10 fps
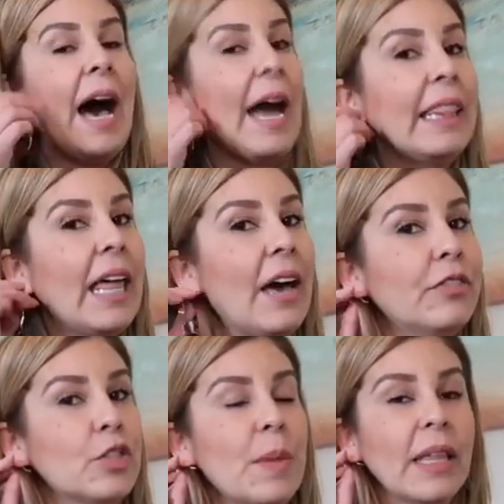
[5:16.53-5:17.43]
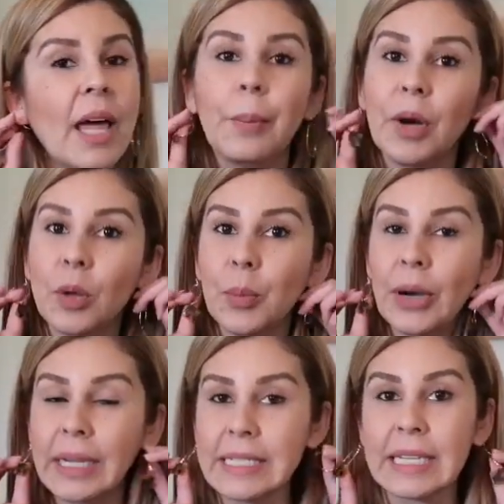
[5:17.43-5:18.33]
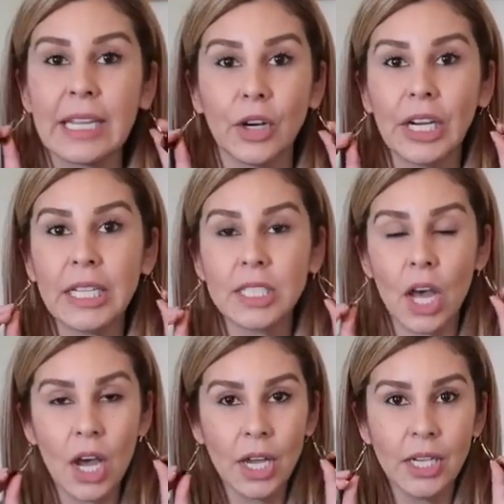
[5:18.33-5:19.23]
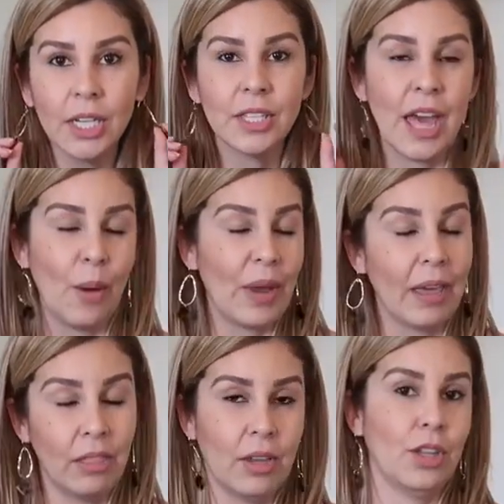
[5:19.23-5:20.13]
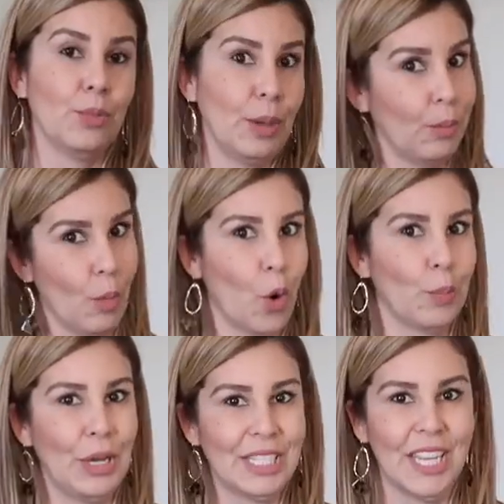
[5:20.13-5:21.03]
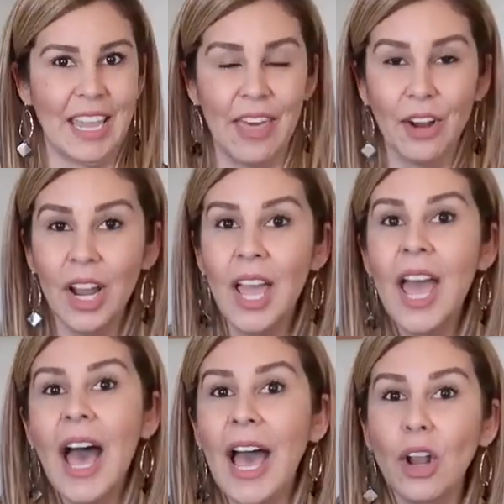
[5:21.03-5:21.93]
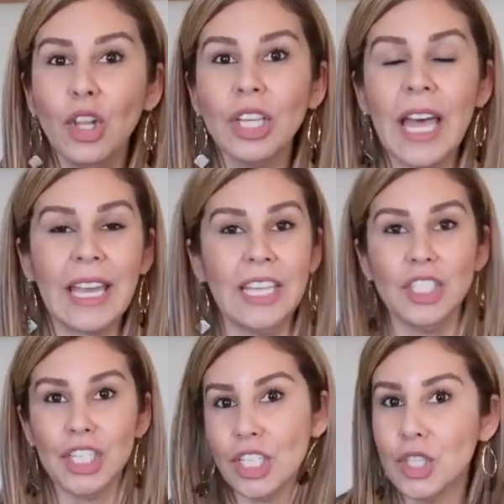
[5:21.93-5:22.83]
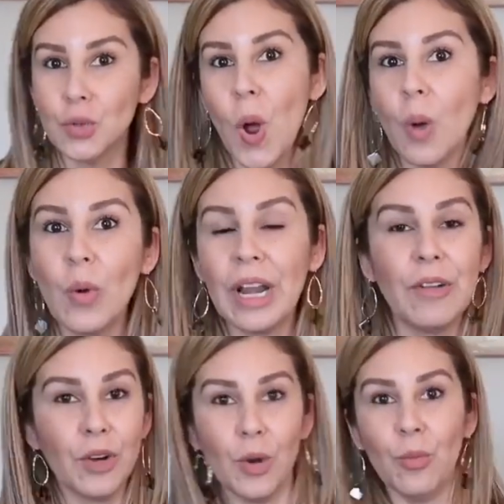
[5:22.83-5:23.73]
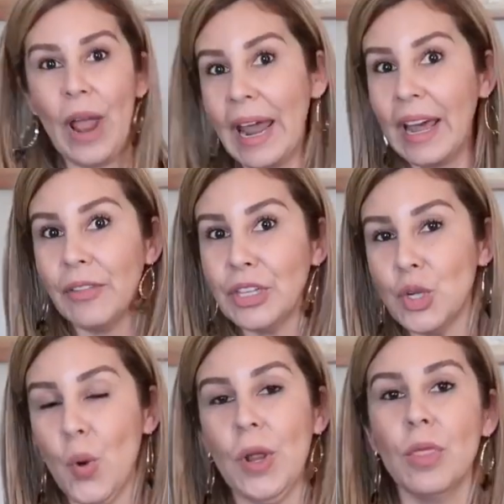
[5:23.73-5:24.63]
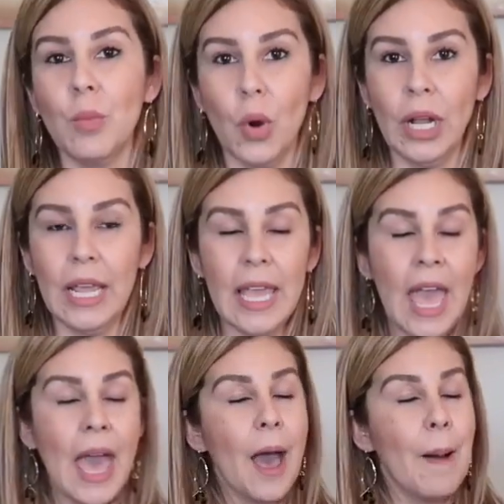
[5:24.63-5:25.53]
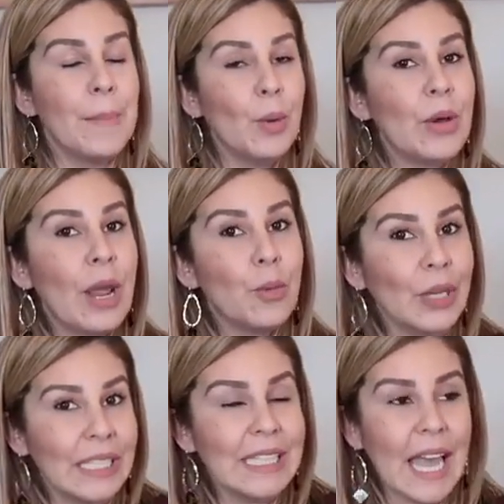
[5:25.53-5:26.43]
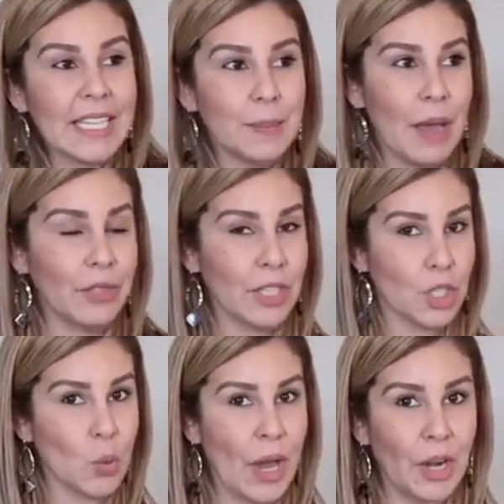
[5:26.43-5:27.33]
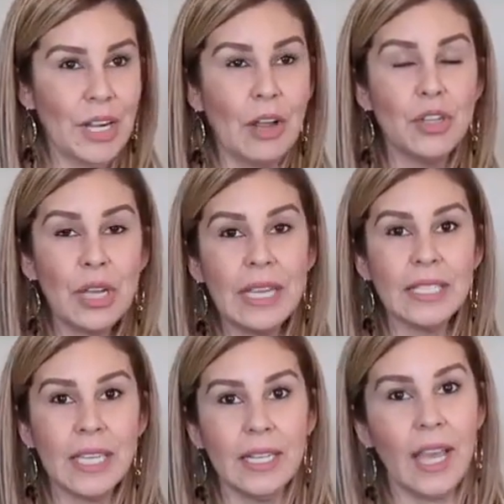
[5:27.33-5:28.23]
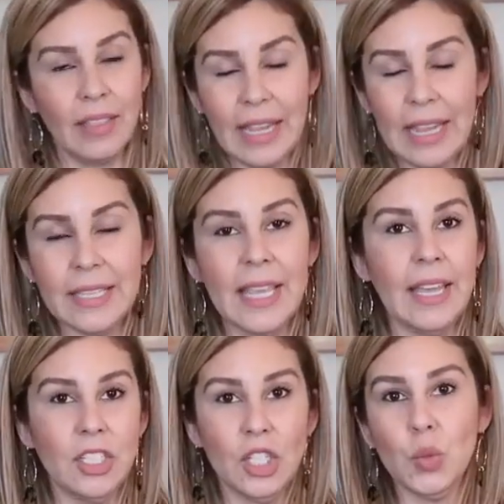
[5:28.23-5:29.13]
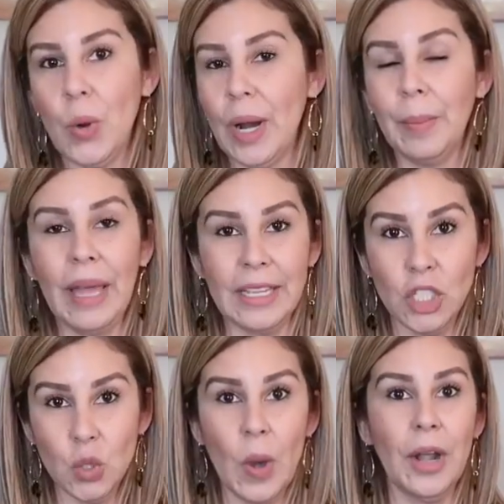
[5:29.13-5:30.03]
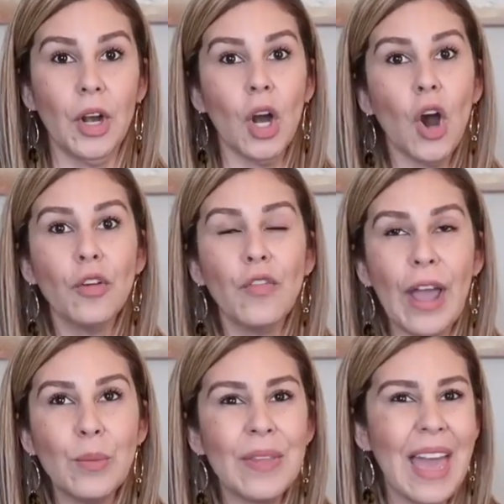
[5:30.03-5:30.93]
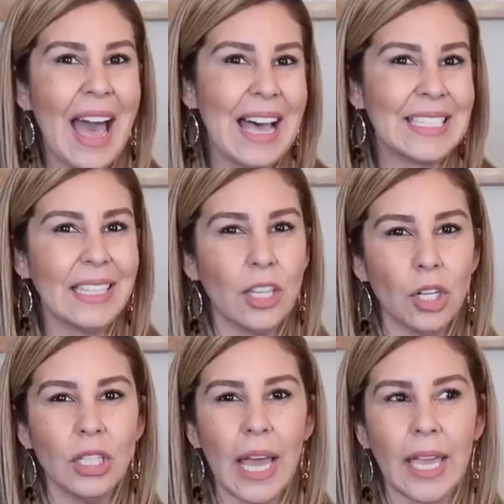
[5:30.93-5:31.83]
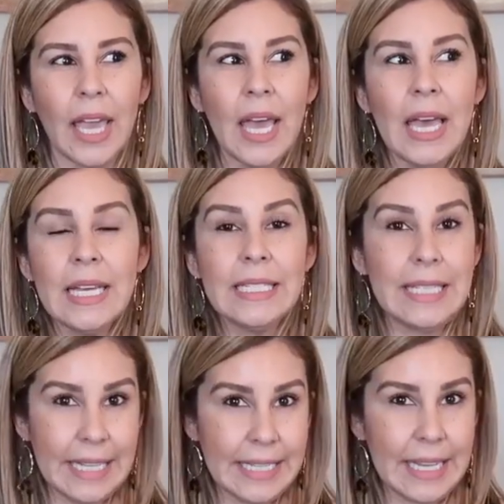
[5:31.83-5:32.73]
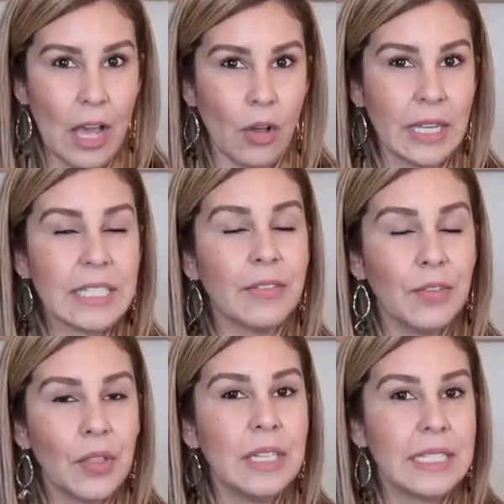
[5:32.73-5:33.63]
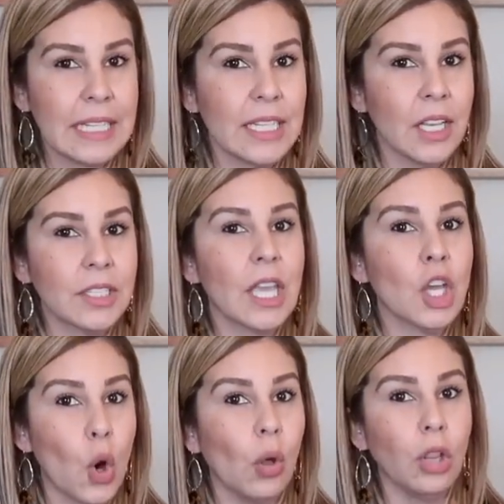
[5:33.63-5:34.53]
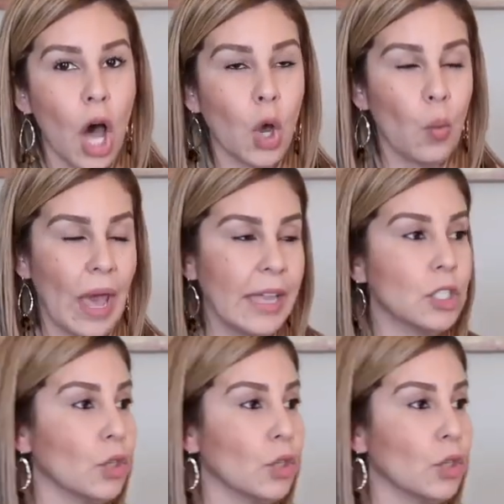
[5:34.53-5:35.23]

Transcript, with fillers: I left my leopard print earrings on. That way I look a little bit more put together. I don't look like I just threw on whatever or ran out the door in the morning. But what I really liked about the sweater, now you guys can, like I said, just wear a plain sweater or find one that has a little like detail because I feel the details can go a long way.